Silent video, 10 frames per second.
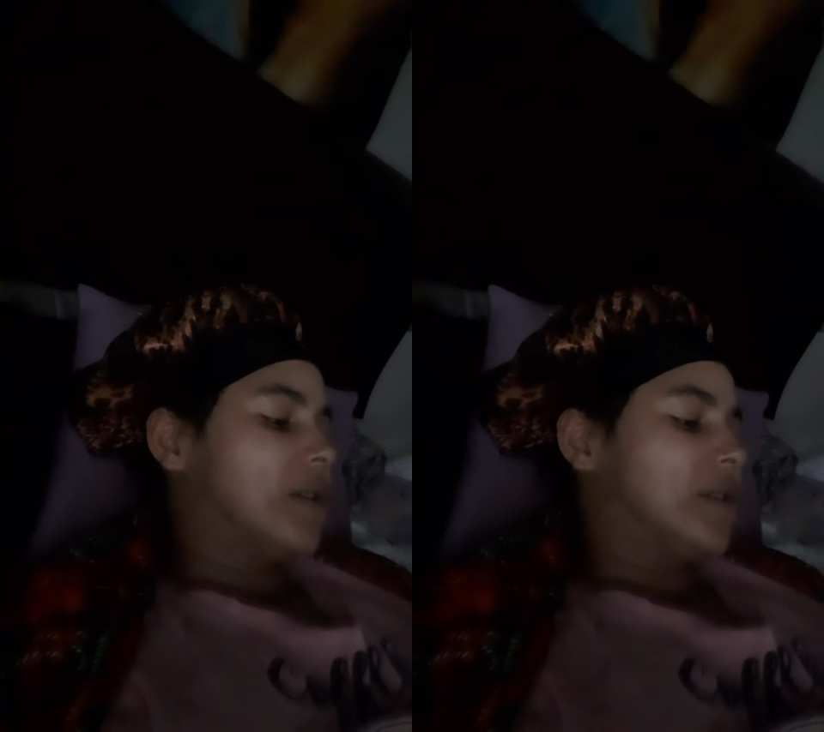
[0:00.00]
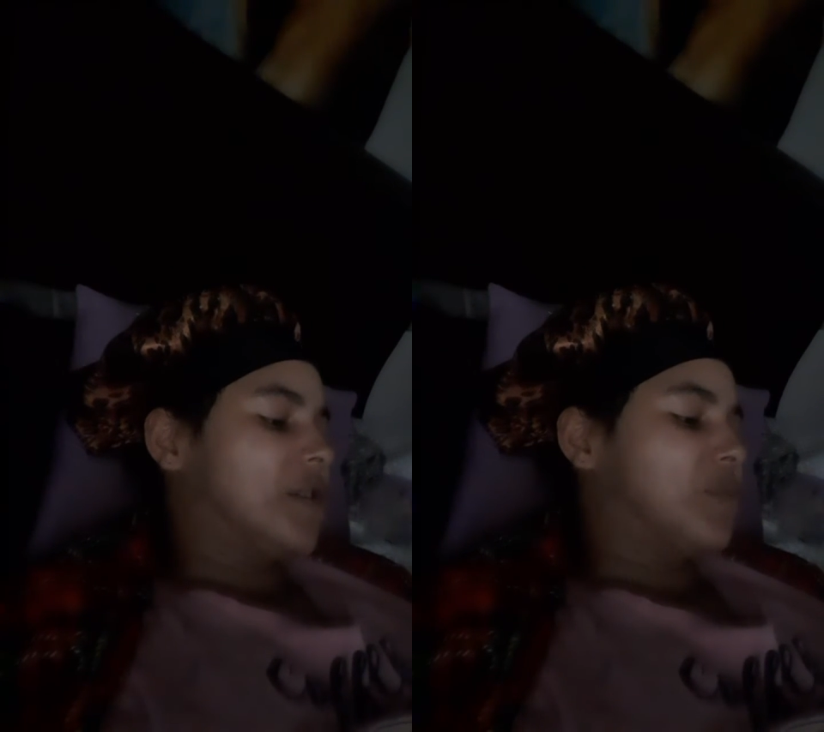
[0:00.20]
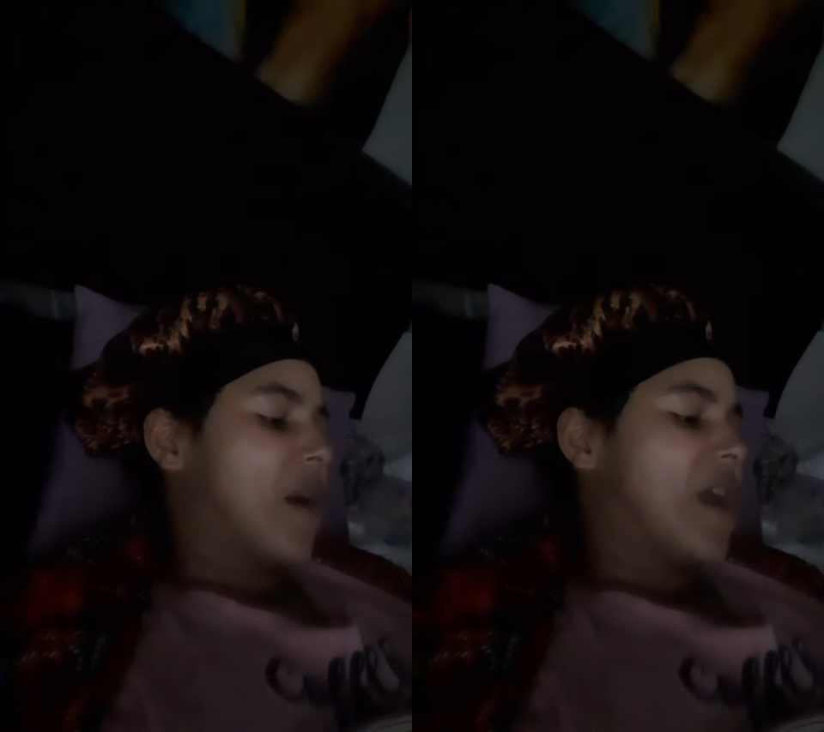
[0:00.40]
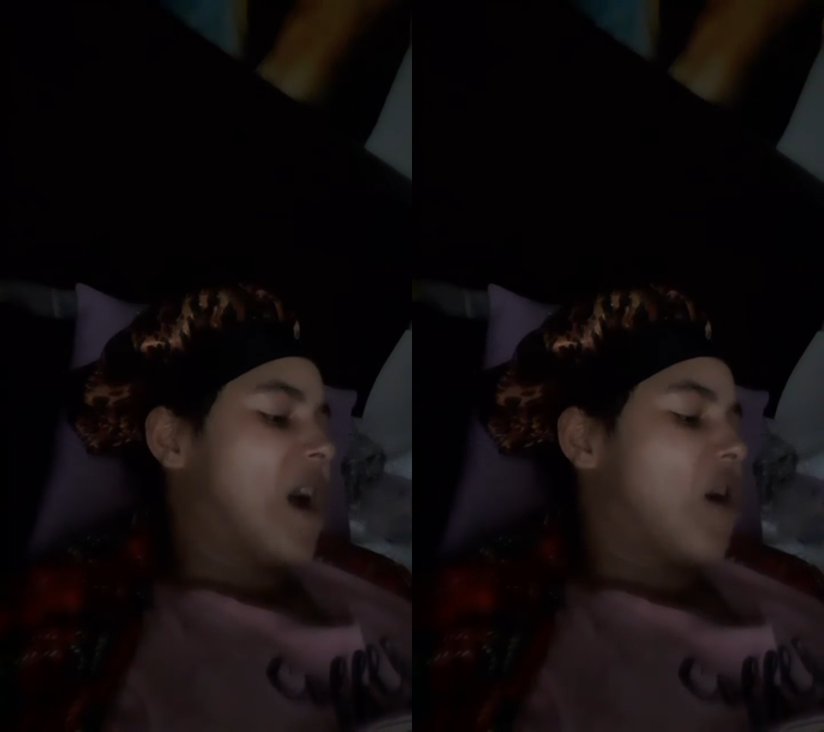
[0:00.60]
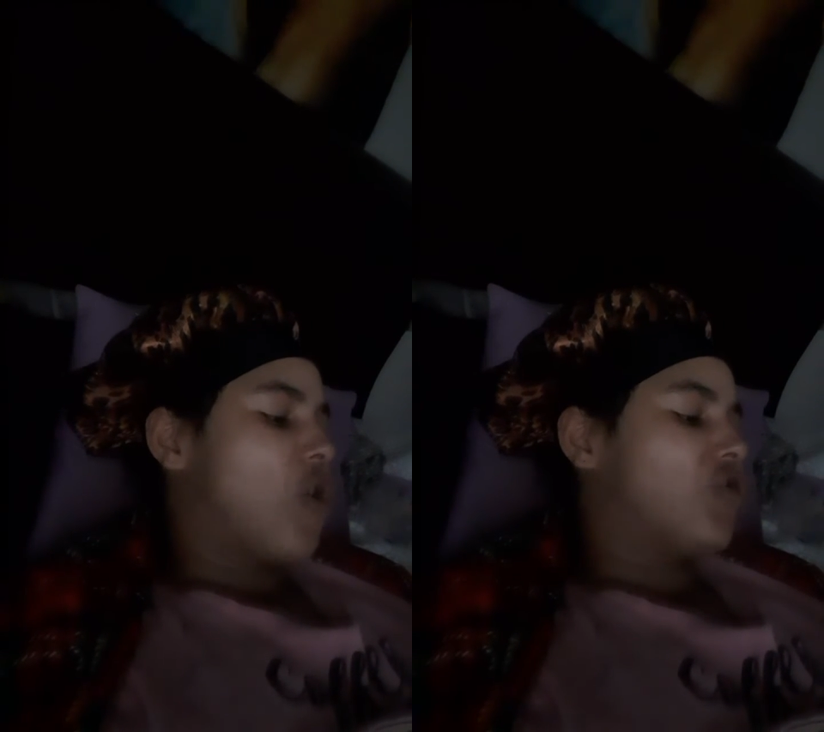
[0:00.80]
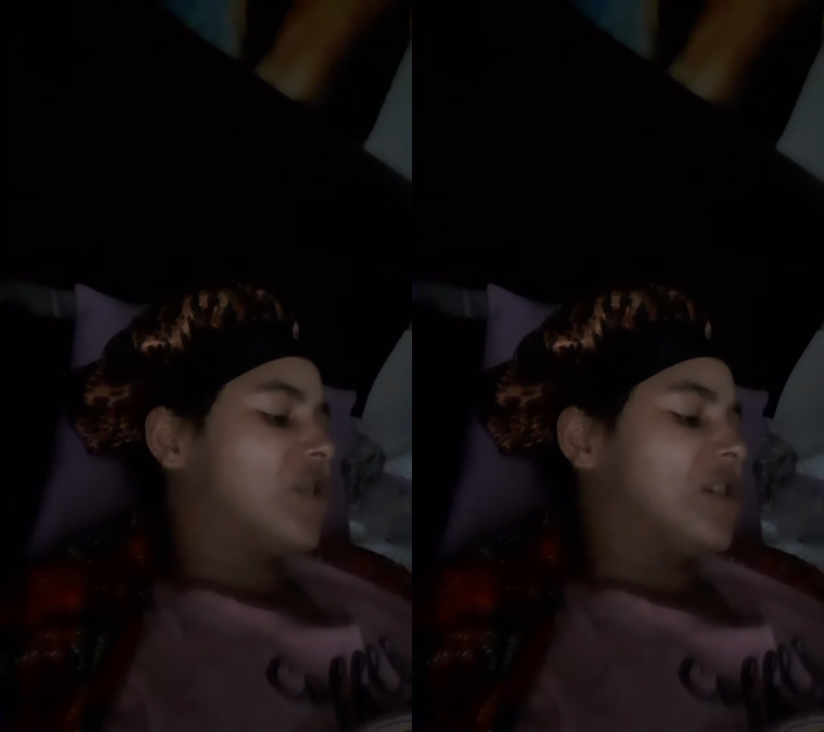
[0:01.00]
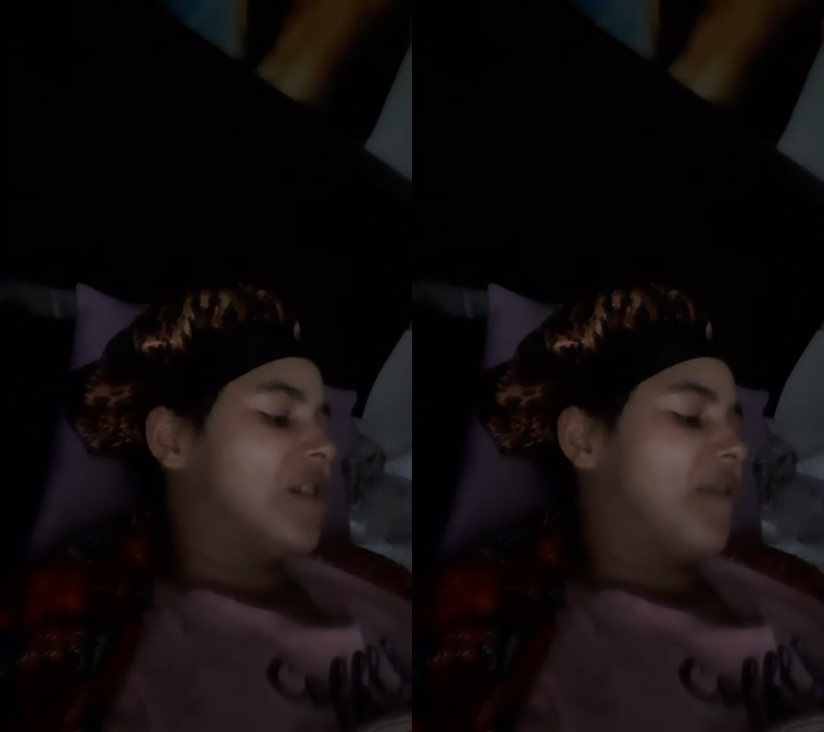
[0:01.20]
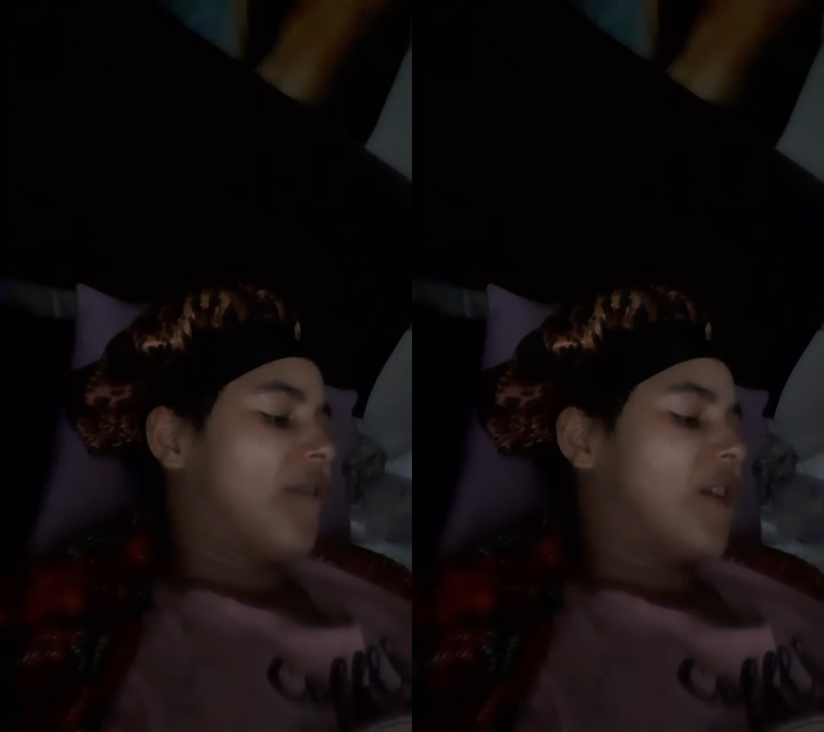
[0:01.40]
Despite all the
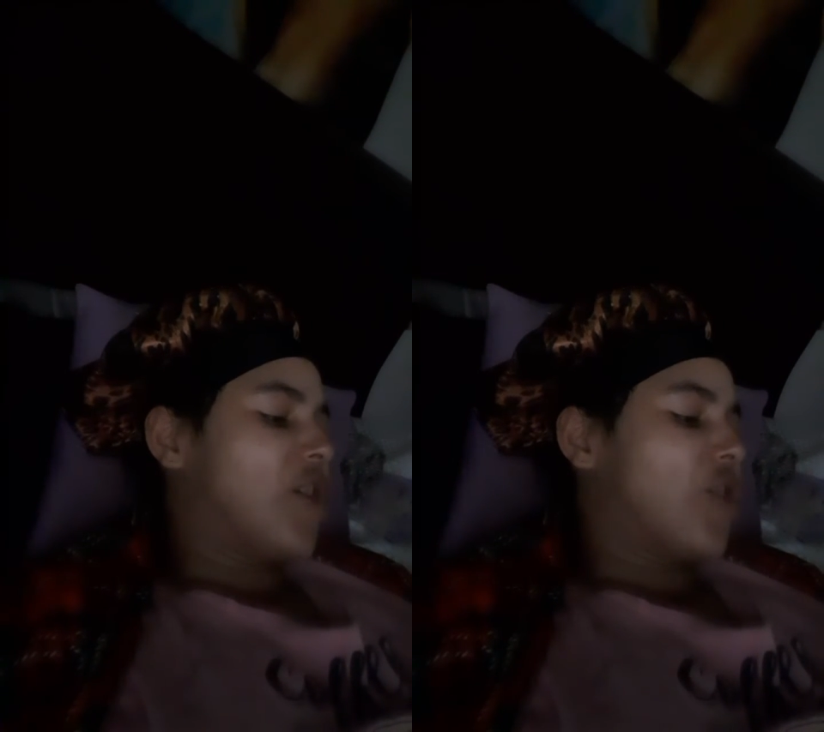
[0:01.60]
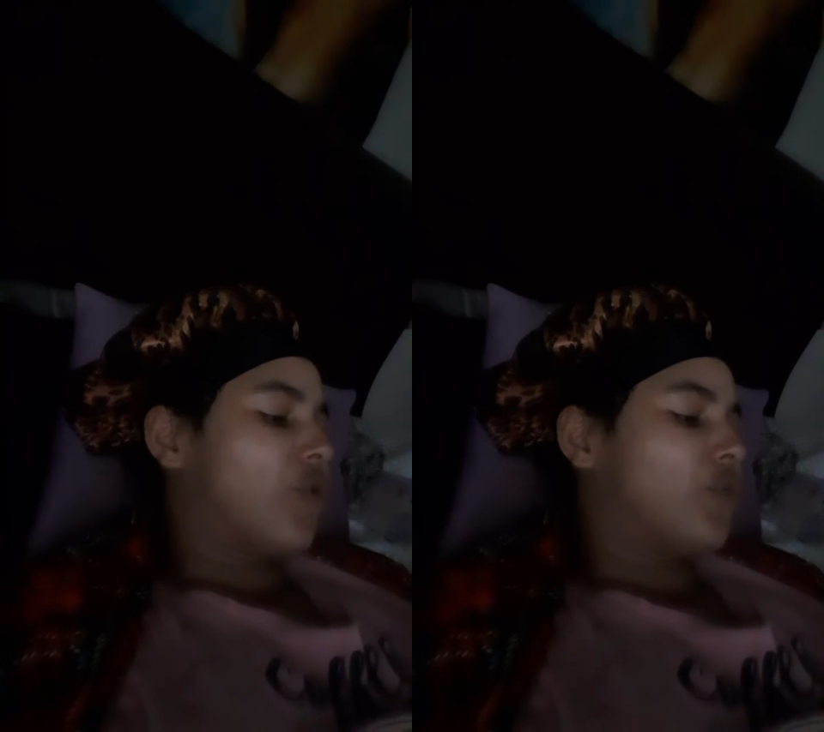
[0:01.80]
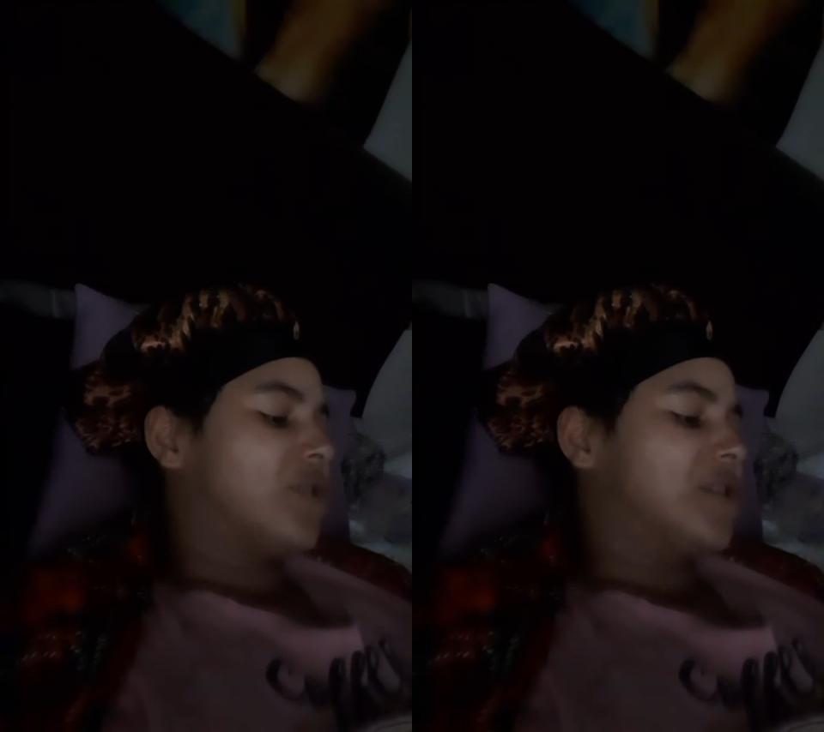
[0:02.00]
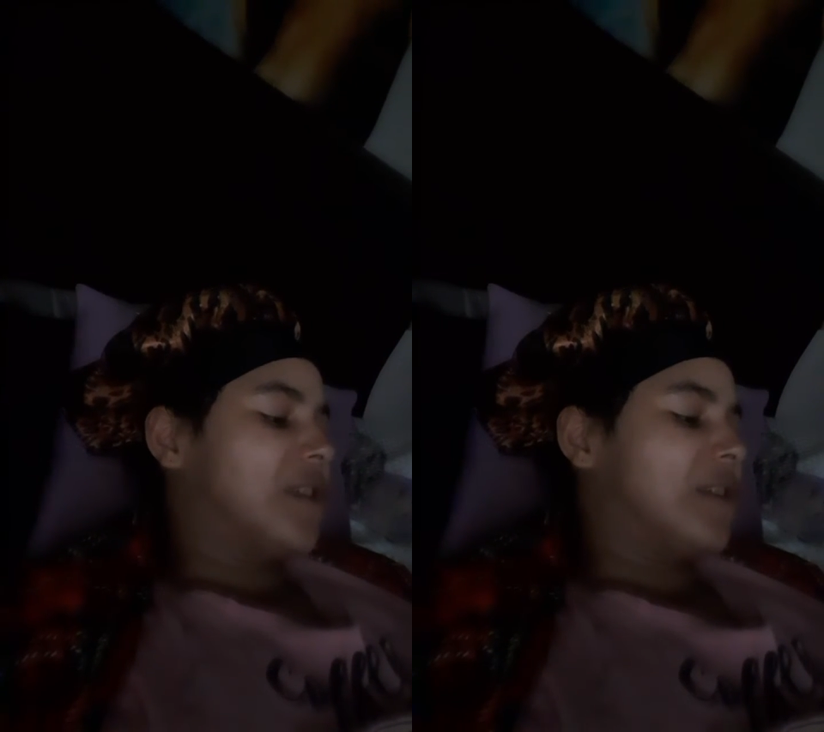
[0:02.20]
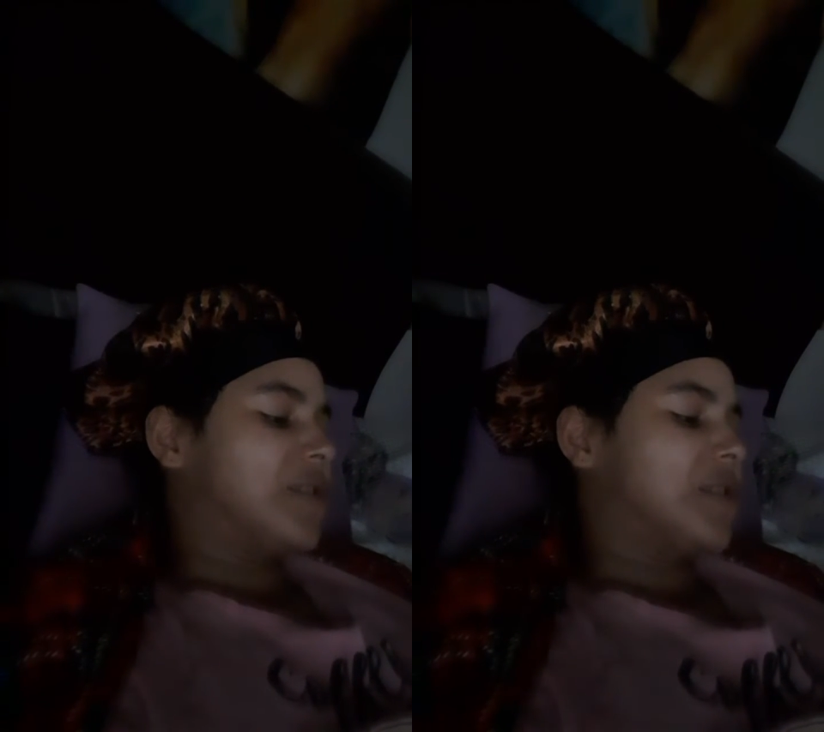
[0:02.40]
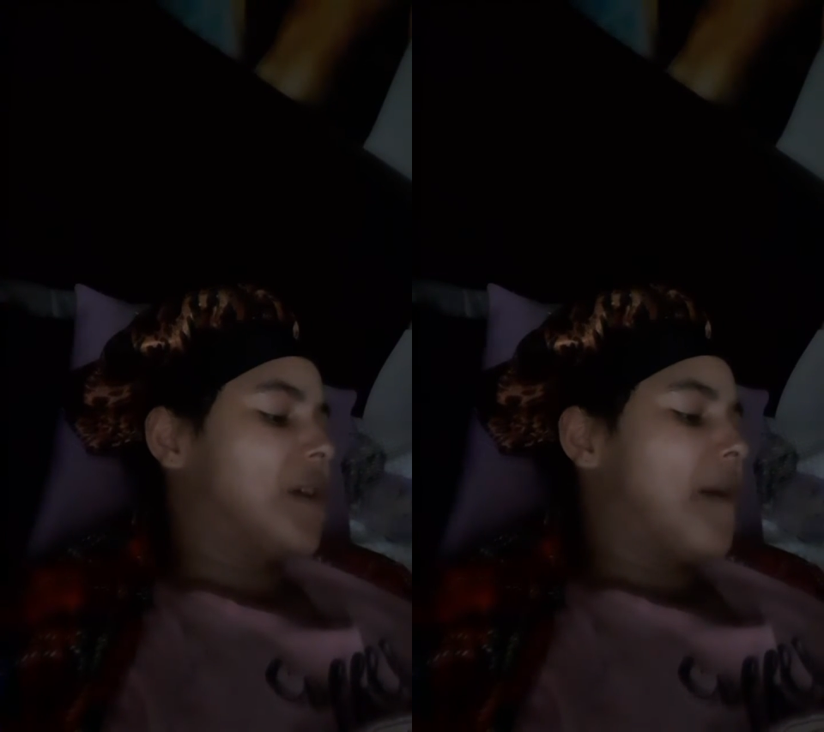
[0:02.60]
different characteristics